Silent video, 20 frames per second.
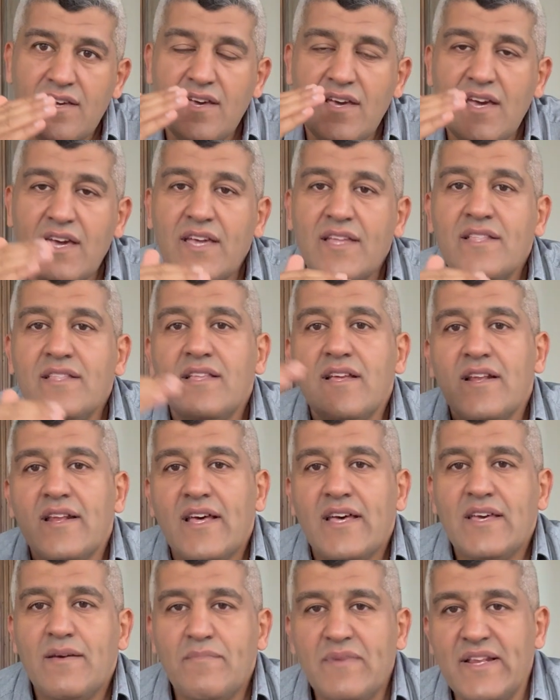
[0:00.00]
and
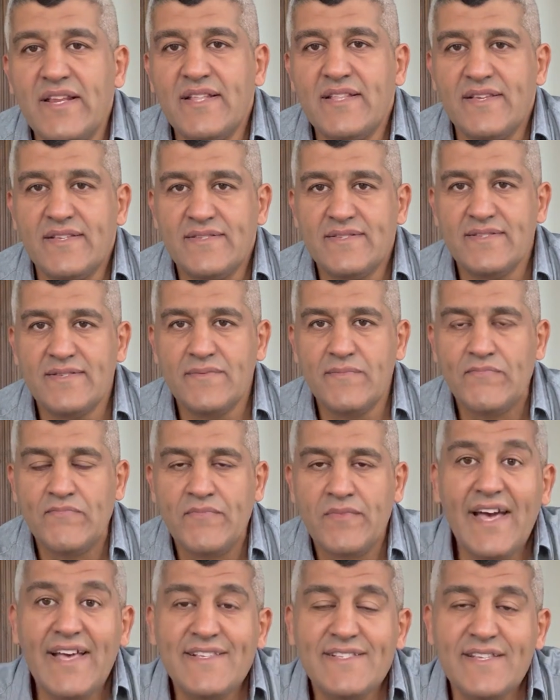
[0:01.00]
liabilities.
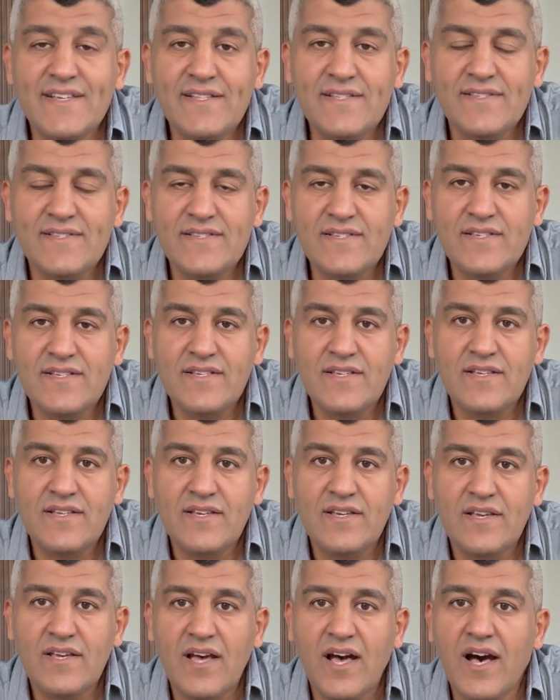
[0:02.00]
Assets
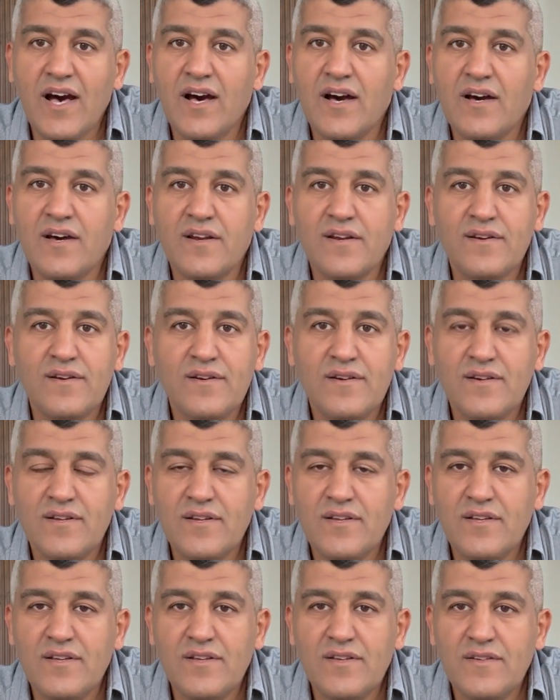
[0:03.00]
are
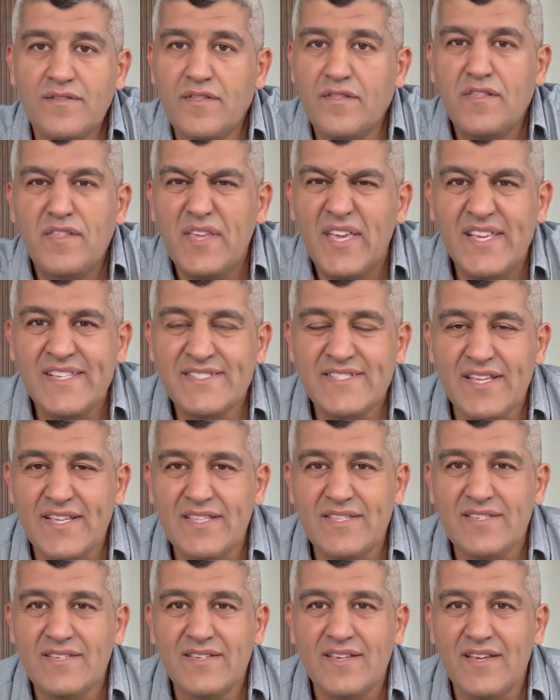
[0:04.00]
the things
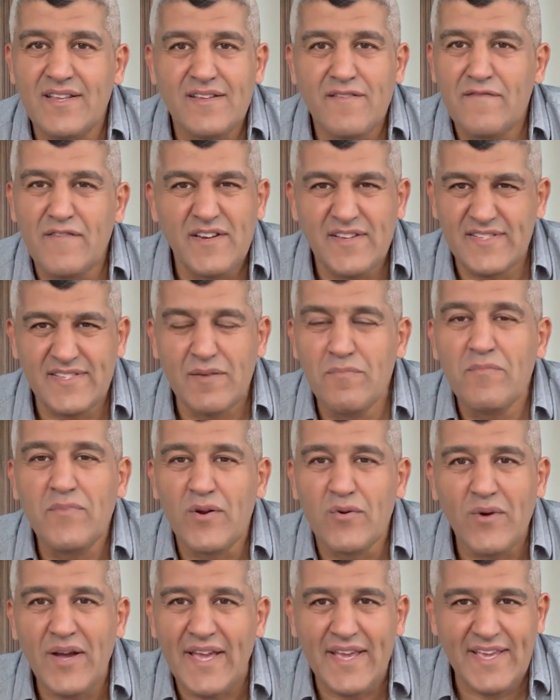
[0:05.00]
that, in a very
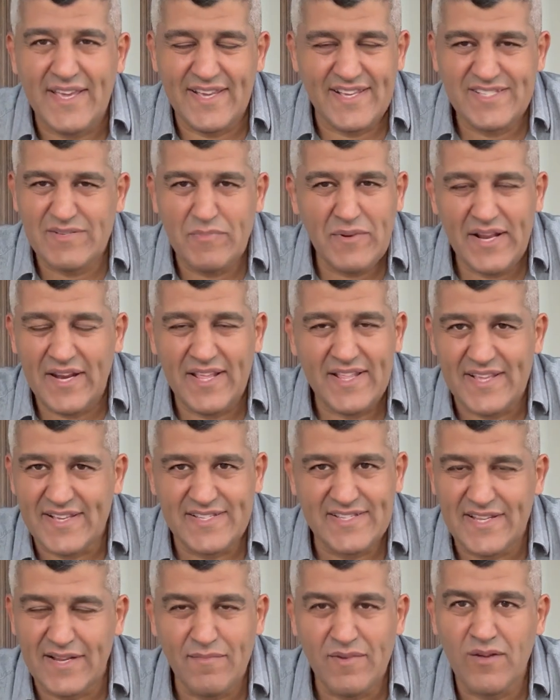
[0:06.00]
simple way, he explained it
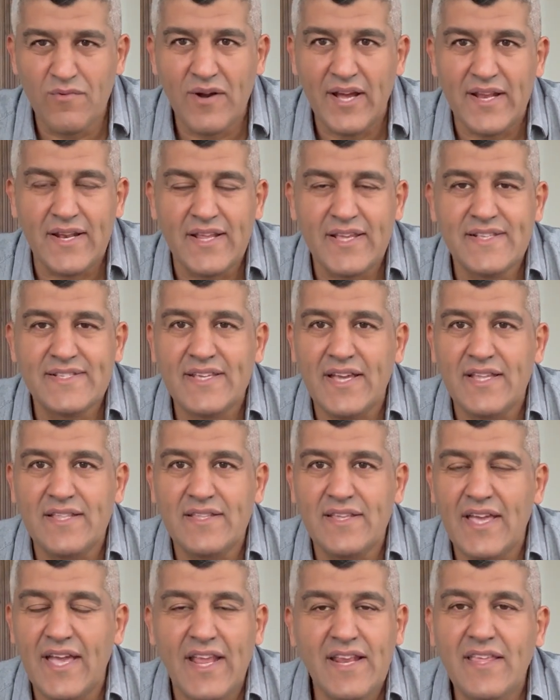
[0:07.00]
extremely well. He
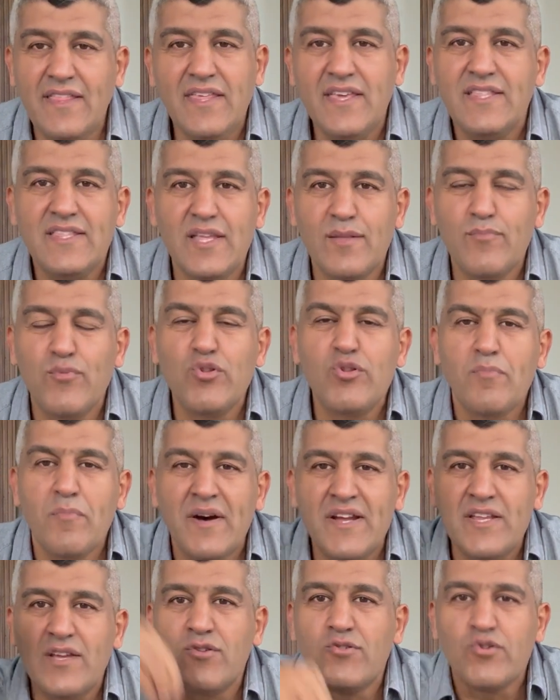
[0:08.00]
said, anything that put
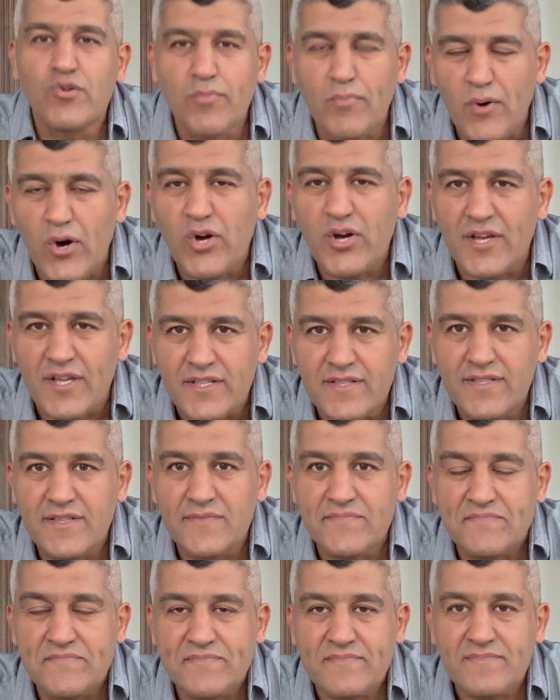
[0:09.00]
money in your pocket
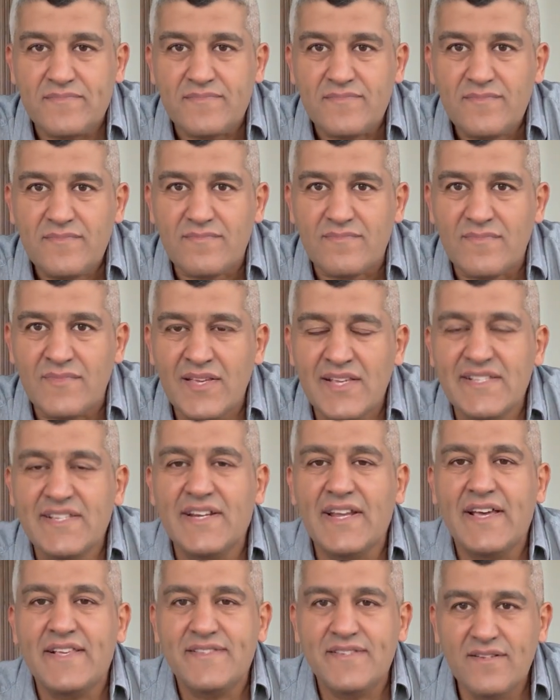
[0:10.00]
is
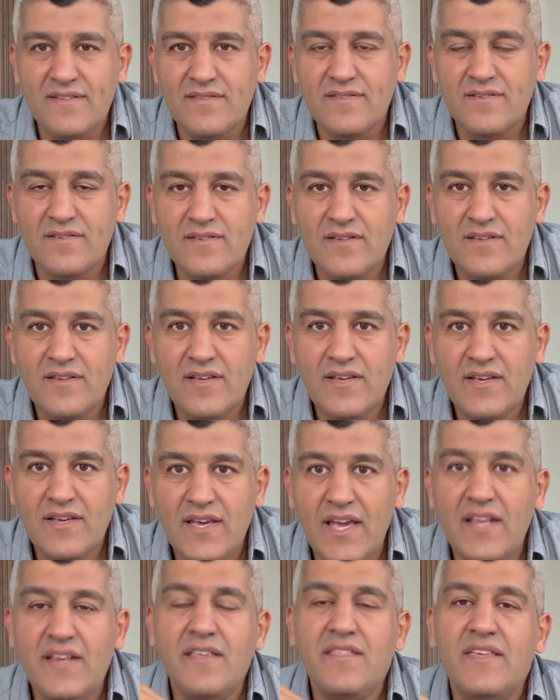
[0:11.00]
an asset.
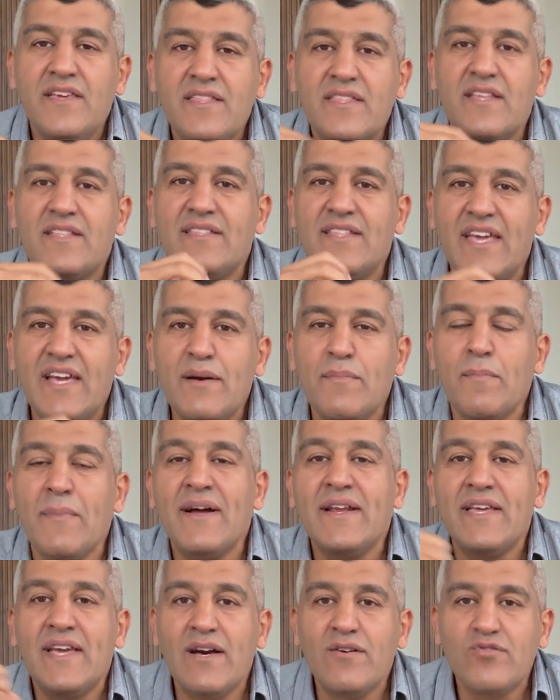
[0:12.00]
Anything that take
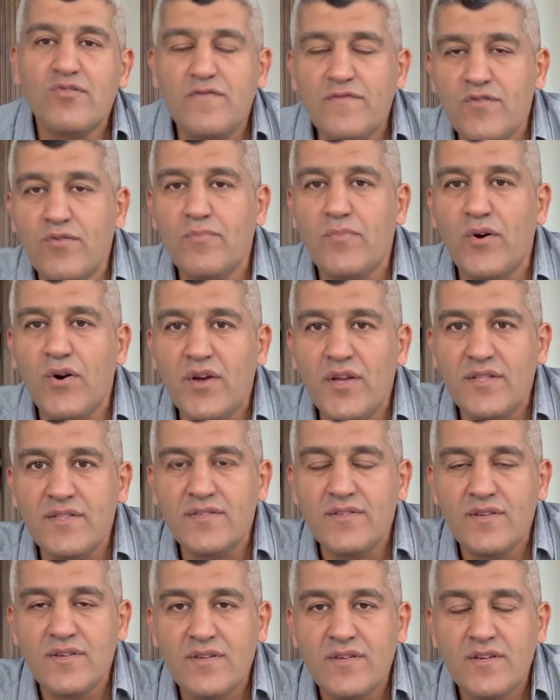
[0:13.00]
money out of your
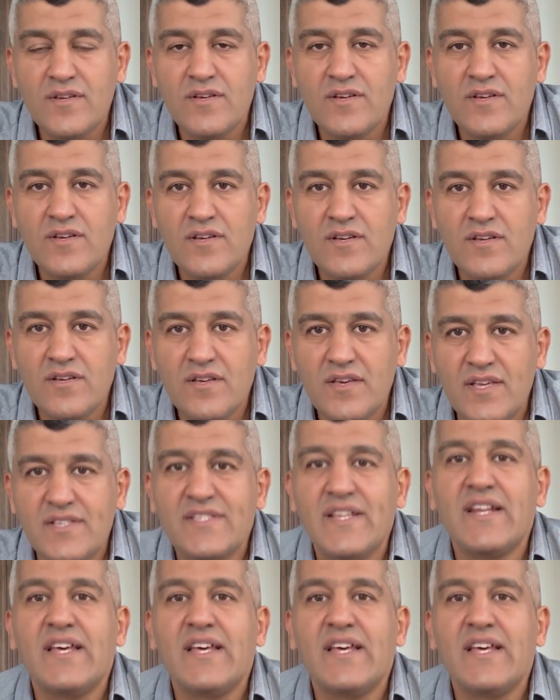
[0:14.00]
pocket is a